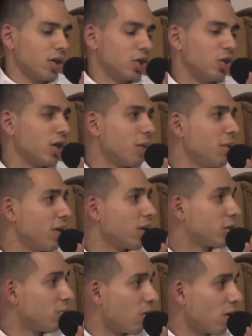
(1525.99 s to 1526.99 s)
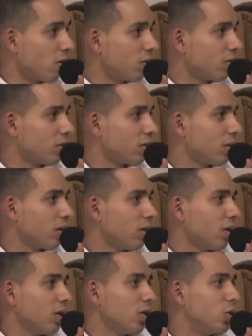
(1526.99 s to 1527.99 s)
So you're gonna be there tomorrow.
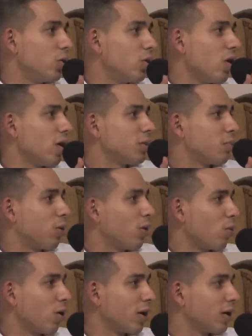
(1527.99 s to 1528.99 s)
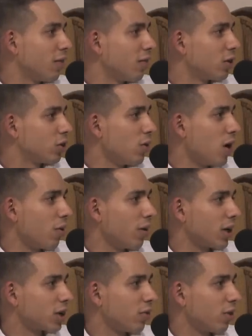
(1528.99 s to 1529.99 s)
Mm-hmm. doing all this print work and giving a two-hour
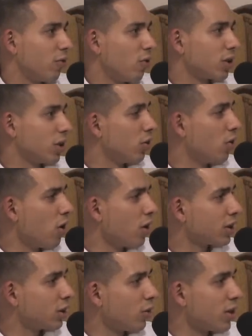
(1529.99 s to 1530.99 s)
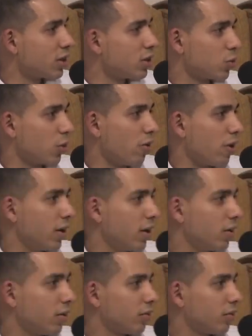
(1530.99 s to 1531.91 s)
lecture for the folks. And you're an artist in residence where right now?